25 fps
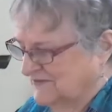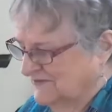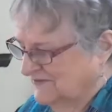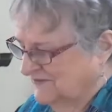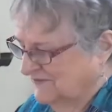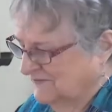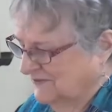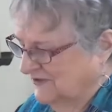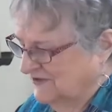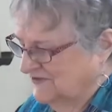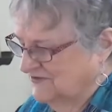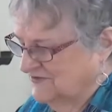
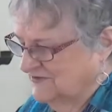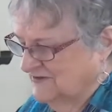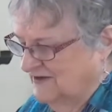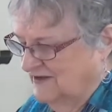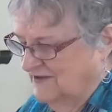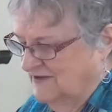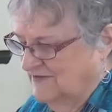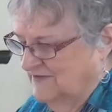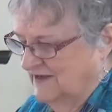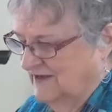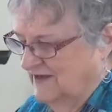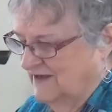we
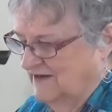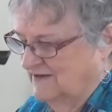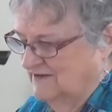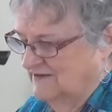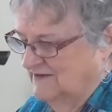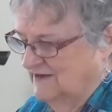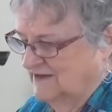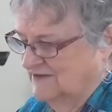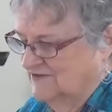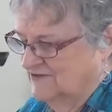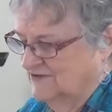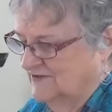tried that and
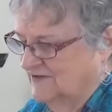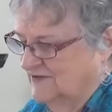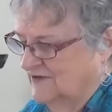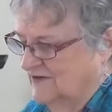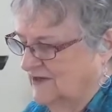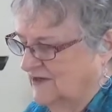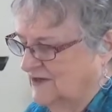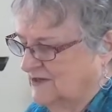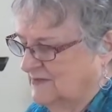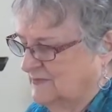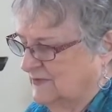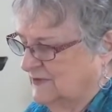that turned
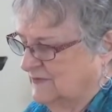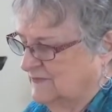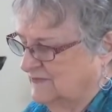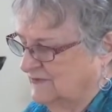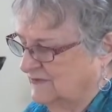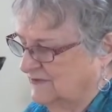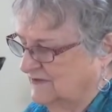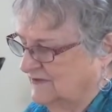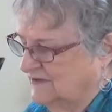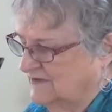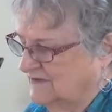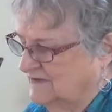out to be
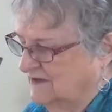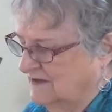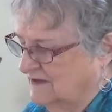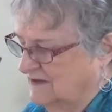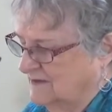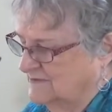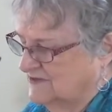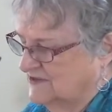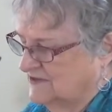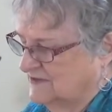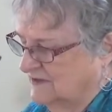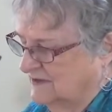really
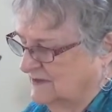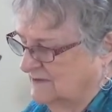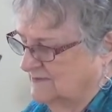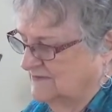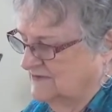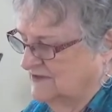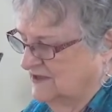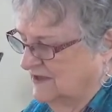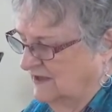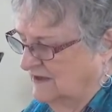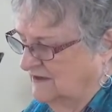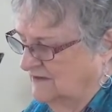dumb, so
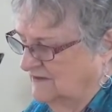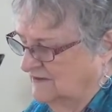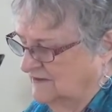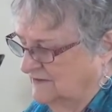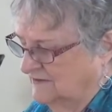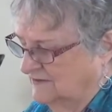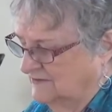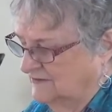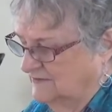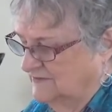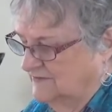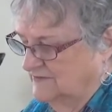I'm
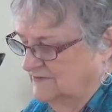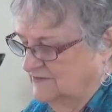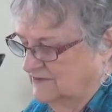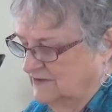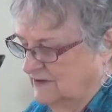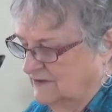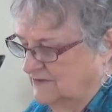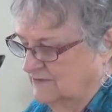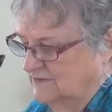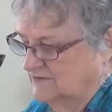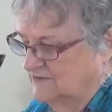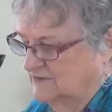telling you,
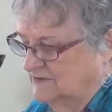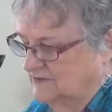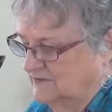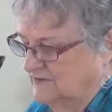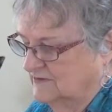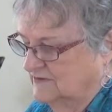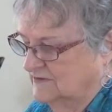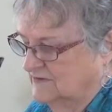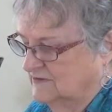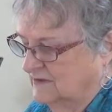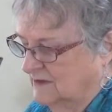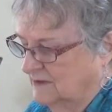don't do
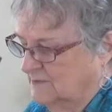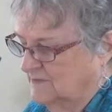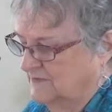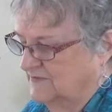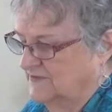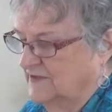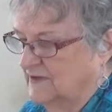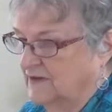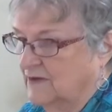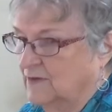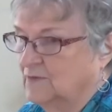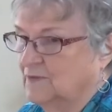the dumb
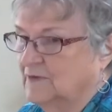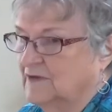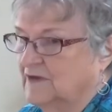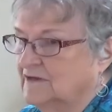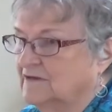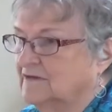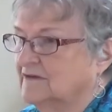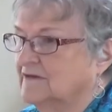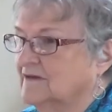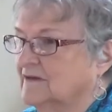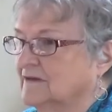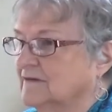thing we
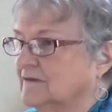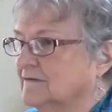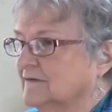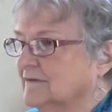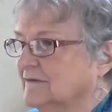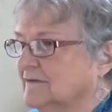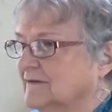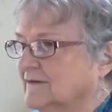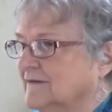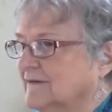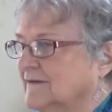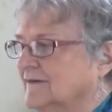did.
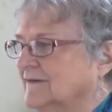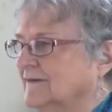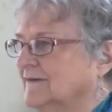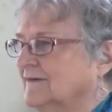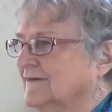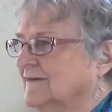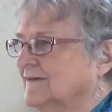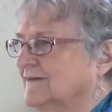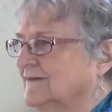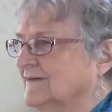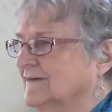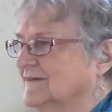
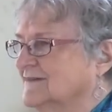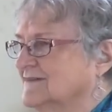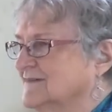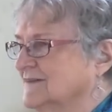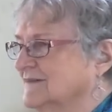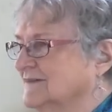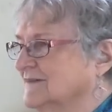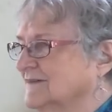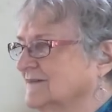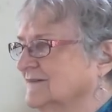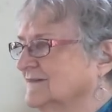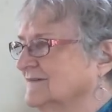That's
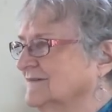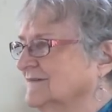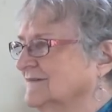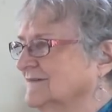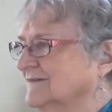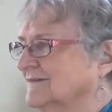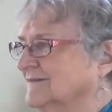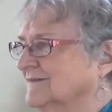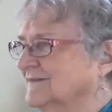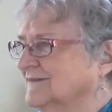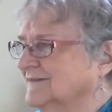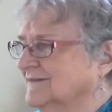the
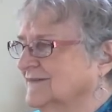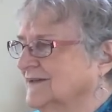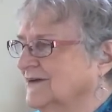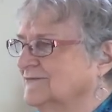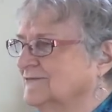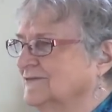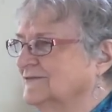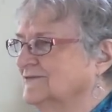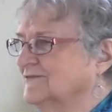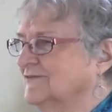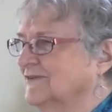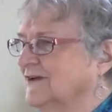
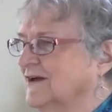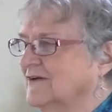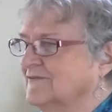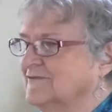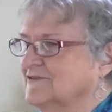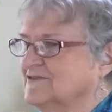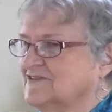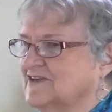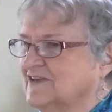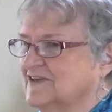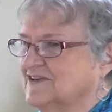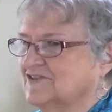level of
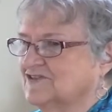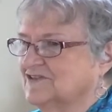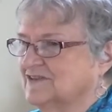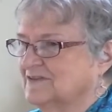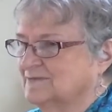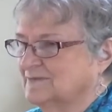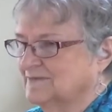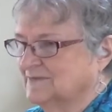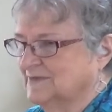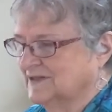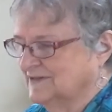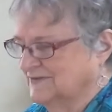
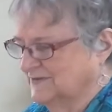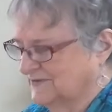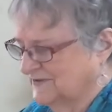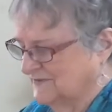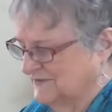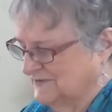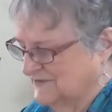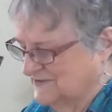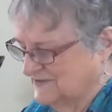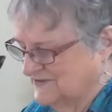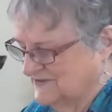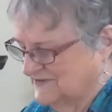conversation
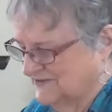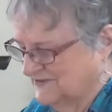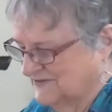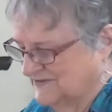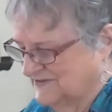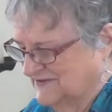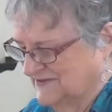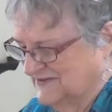between those two.